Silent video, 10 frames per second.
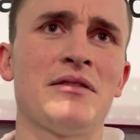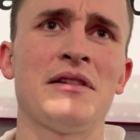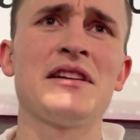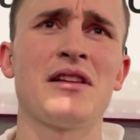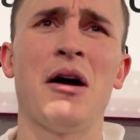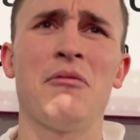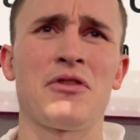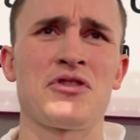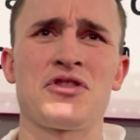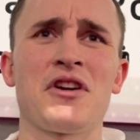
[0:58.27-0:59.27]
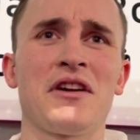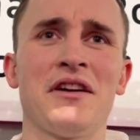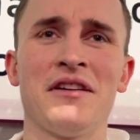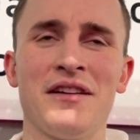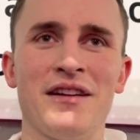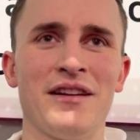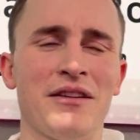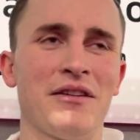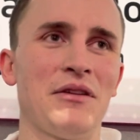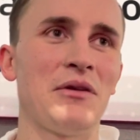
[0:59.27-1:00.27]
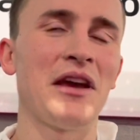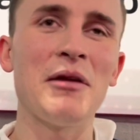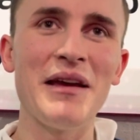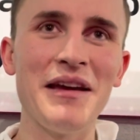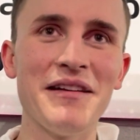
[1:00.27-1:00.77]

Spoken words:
His lob for sure. You kidding me?